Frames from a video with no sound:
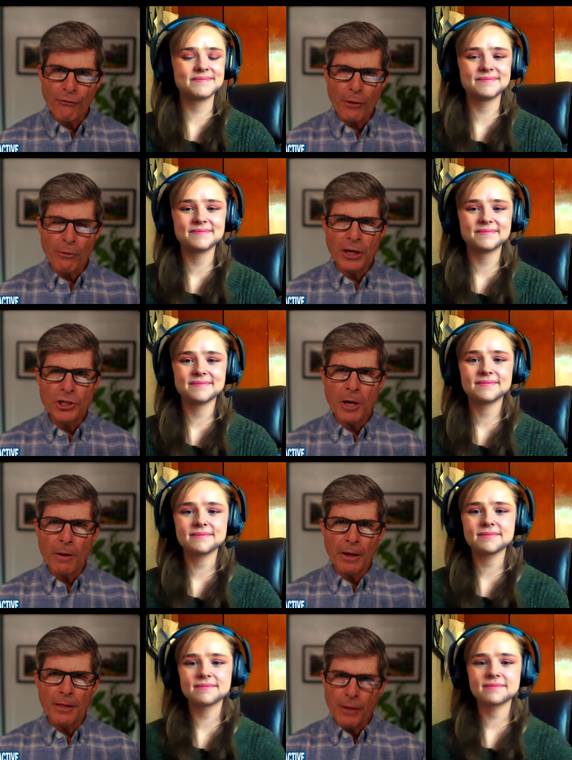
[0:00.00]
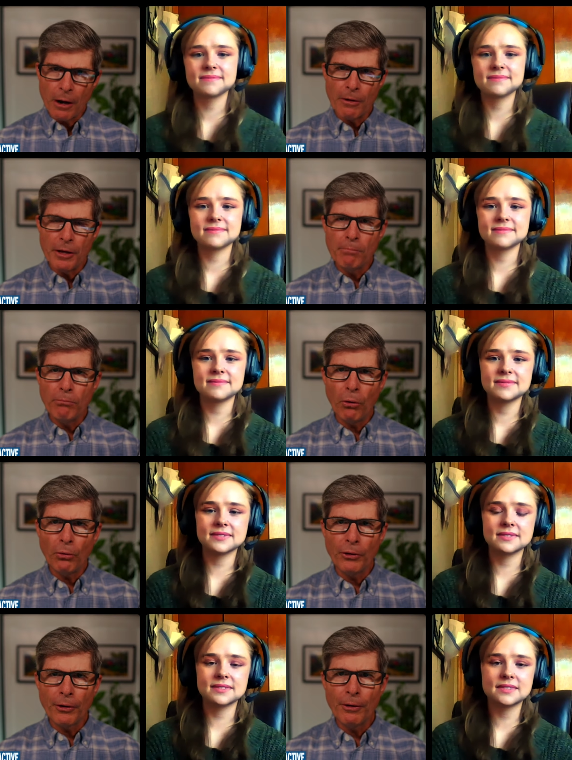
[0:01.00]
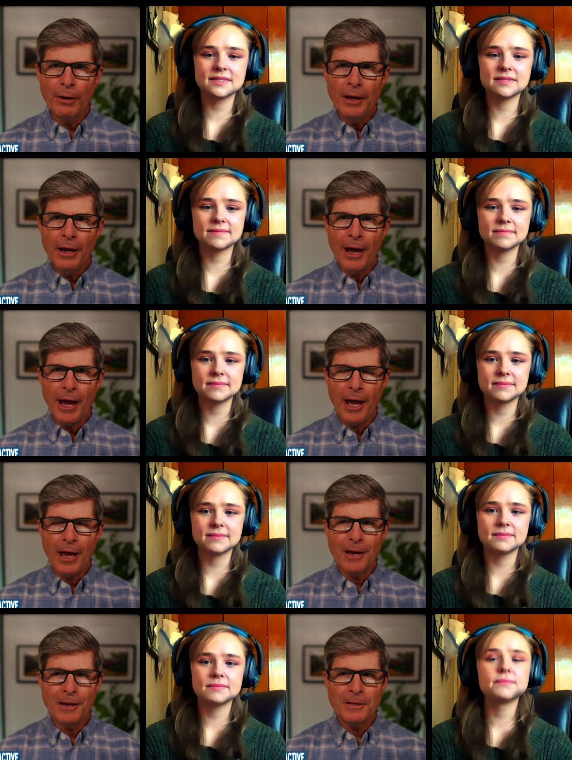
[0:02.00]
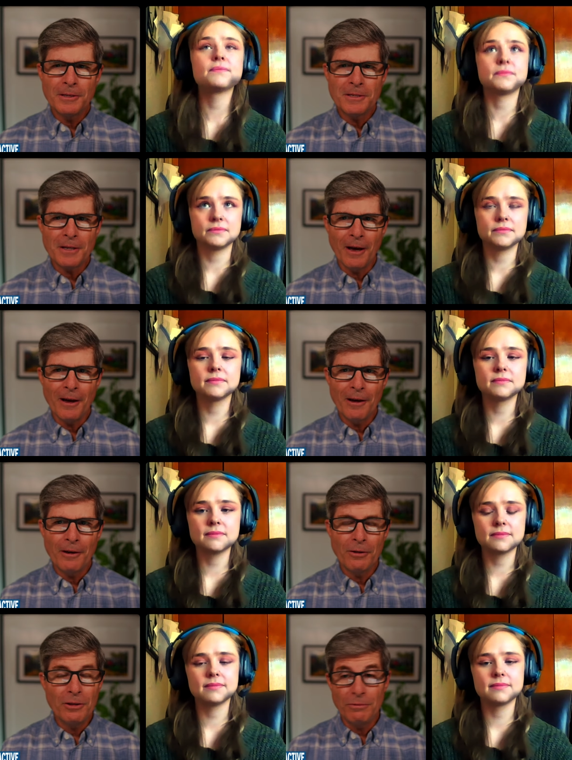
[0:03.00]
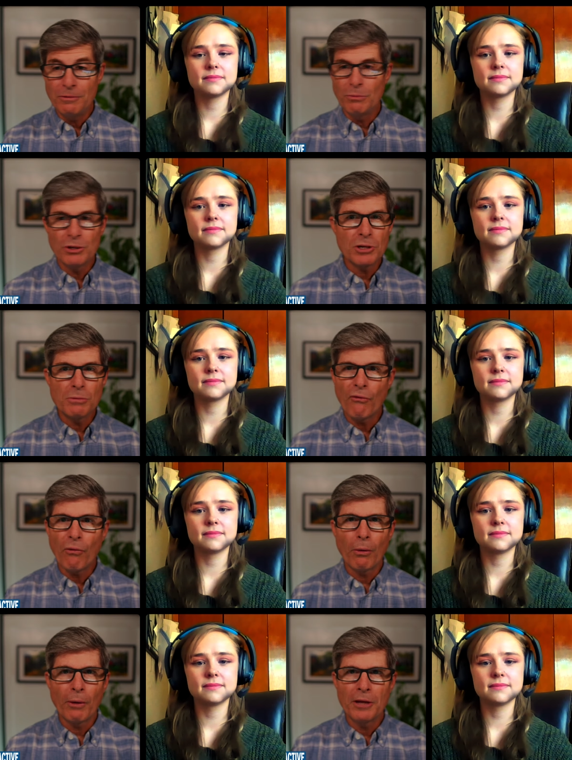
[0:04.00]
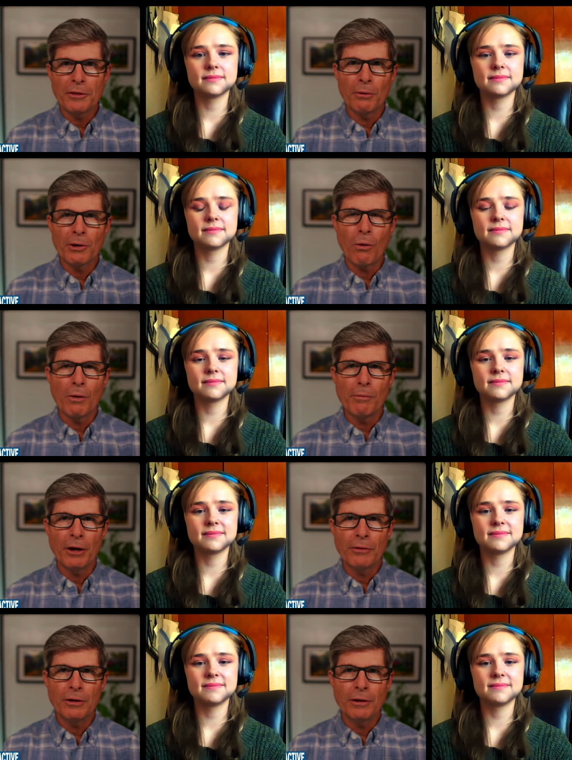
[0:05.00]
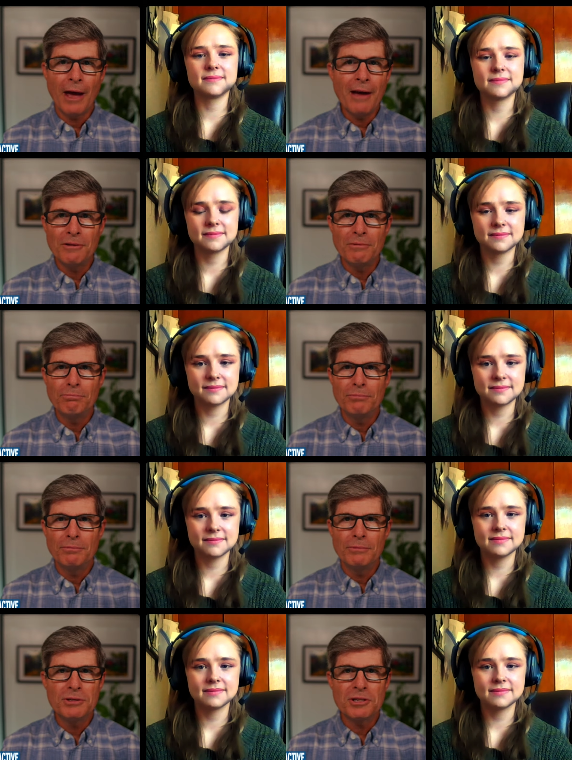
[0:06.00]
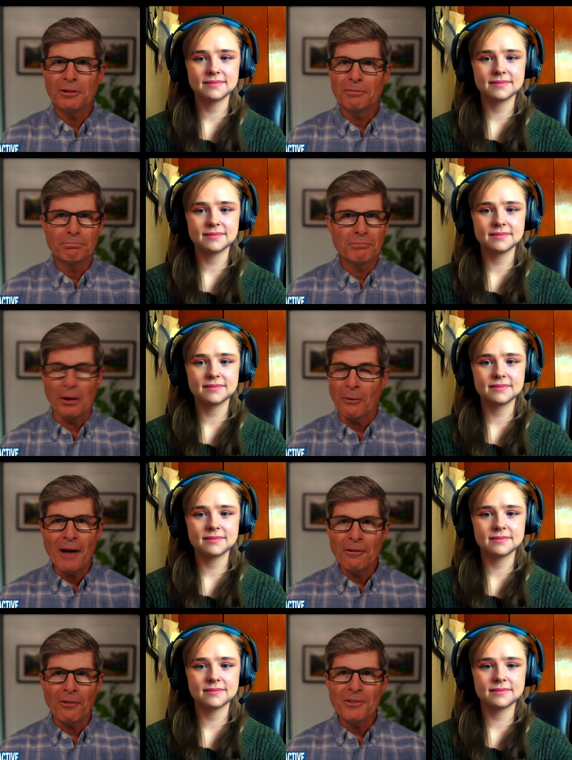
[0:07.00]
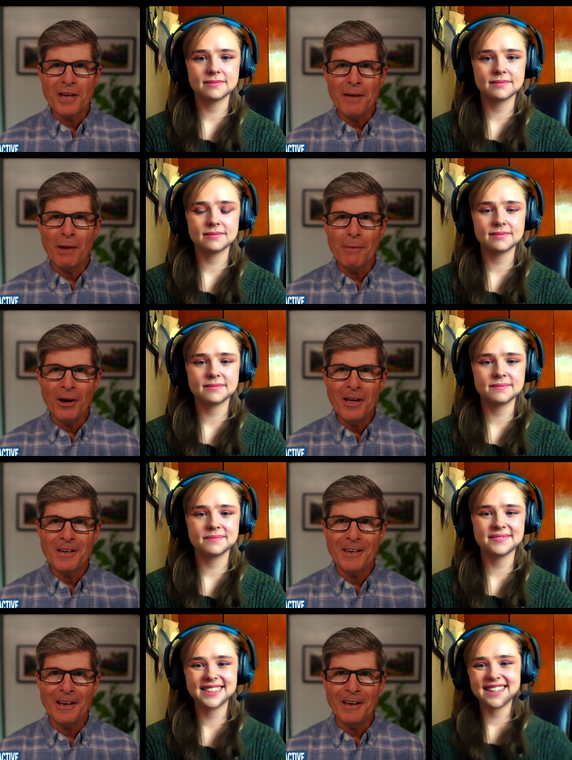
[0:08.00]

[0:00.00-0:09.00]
Speaker 1: the Front Range area there in Boulder. And uh, you, you mentioned before we hit the record button that, yeah, you used to get around all the time by bike